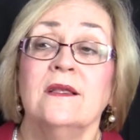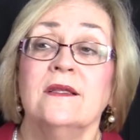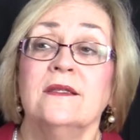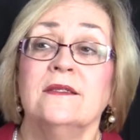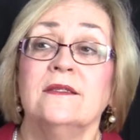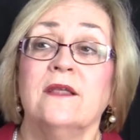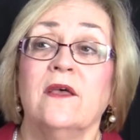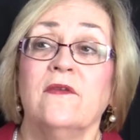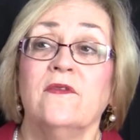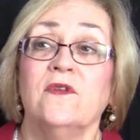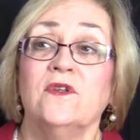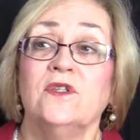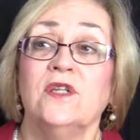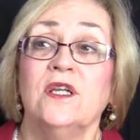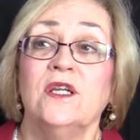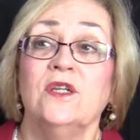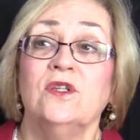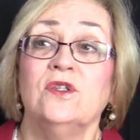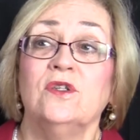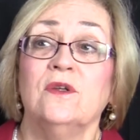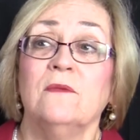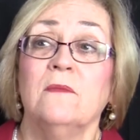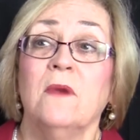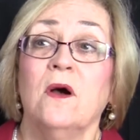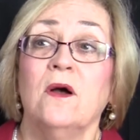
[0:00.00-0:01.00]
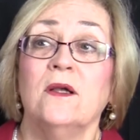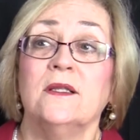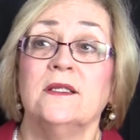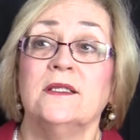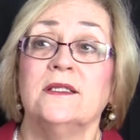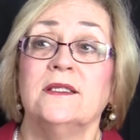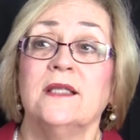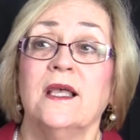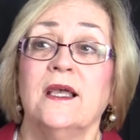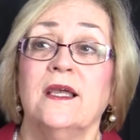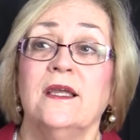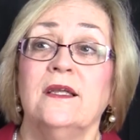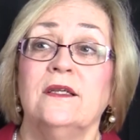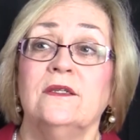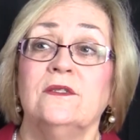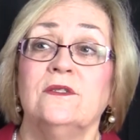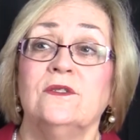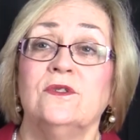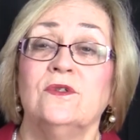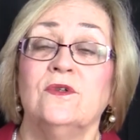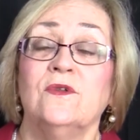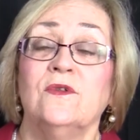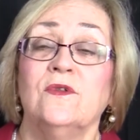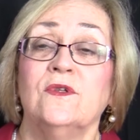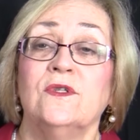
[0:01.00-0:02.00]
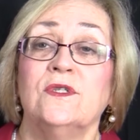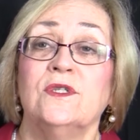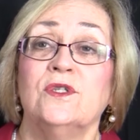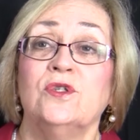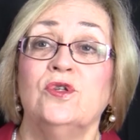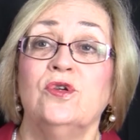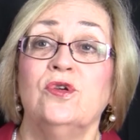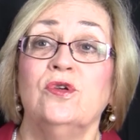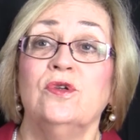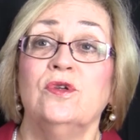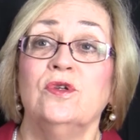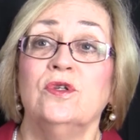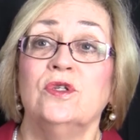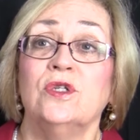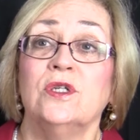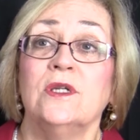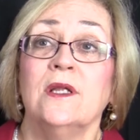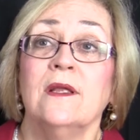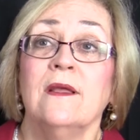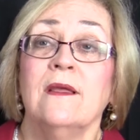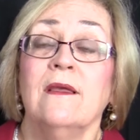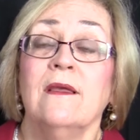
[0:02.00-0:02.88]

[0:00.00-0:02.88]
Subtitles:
So the teacher might say to the student,